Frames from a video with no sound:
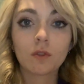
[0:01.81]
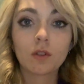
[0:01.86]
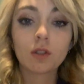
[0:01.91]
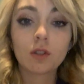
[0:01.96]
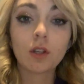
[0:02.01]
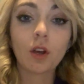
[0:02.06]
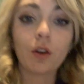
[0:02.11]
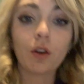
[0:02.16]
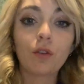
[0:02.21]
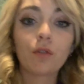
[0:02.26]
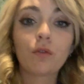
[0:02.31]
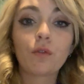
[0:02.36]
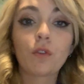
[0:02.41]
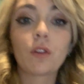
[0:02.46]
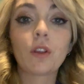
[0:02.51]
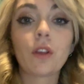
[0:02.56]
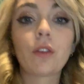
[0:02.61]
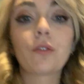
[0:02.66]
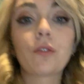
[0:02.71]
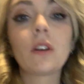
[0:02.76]
So
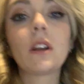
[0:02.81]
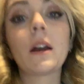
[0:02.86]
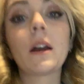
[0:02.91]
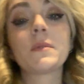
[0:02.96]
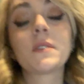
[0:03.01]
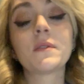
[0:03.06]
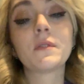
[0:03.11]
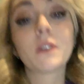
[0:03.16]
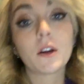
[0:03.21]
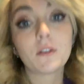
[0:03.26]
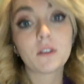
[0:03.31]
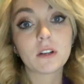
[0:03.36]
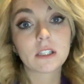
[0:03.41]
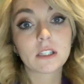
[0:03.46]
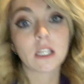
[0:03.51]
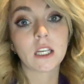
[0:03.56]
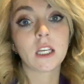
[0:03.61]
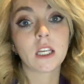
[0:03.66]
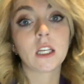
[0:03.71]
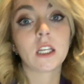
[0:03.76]
for the 3 types of
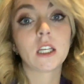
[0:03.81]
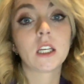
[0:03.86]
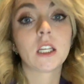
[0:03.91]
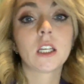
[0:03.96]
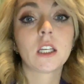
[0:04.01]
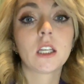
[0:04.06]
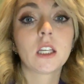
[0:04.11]
noticing,